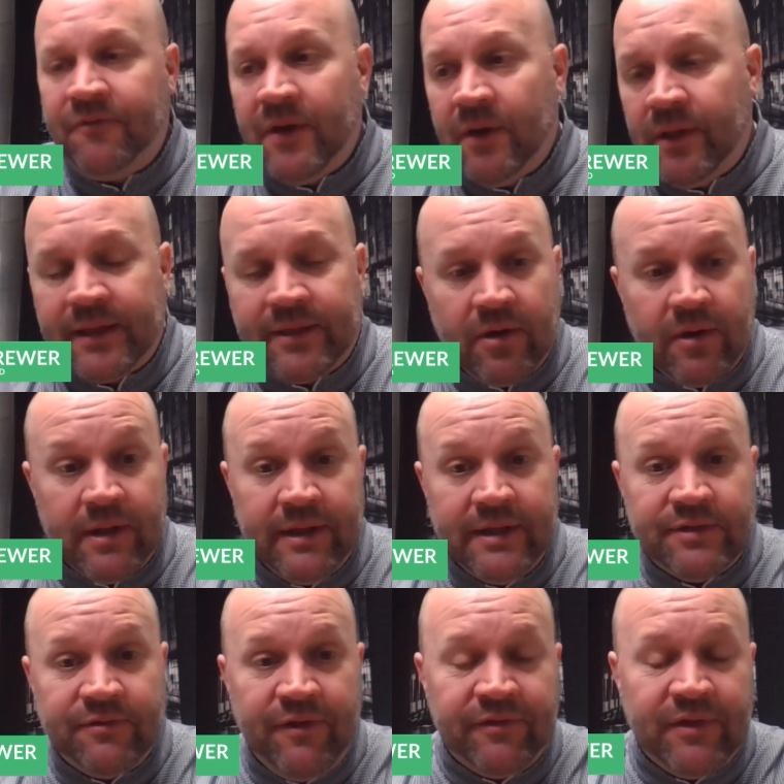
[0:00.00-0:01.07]
We feel like they're
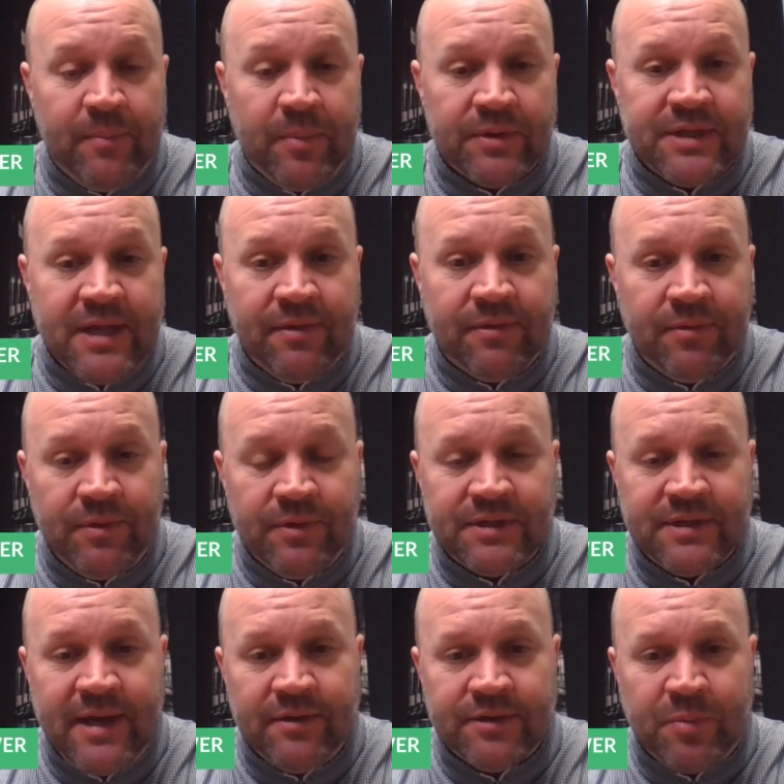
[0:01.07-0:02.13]
at least 50% through
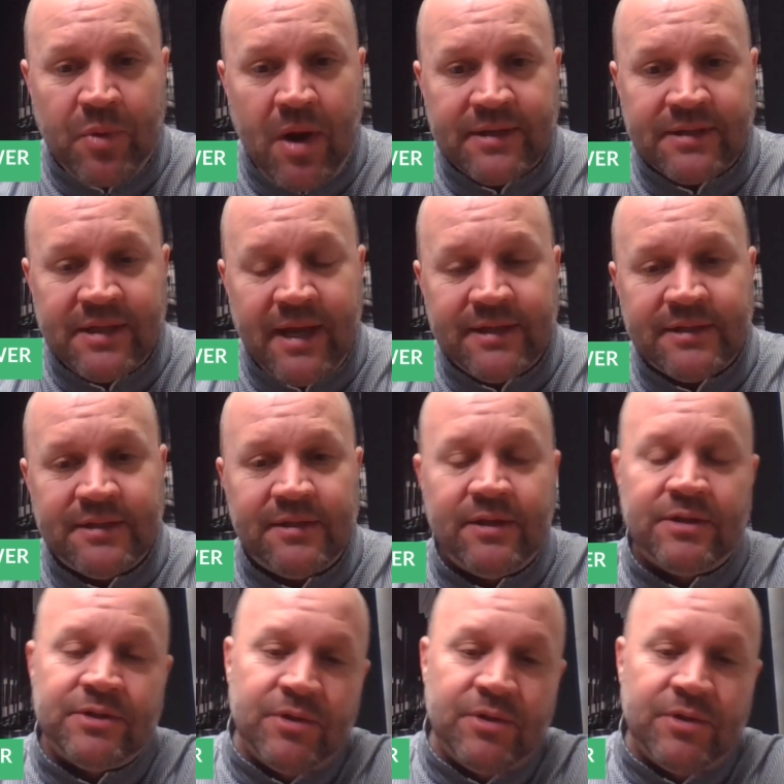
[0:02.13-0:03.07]
the sales process.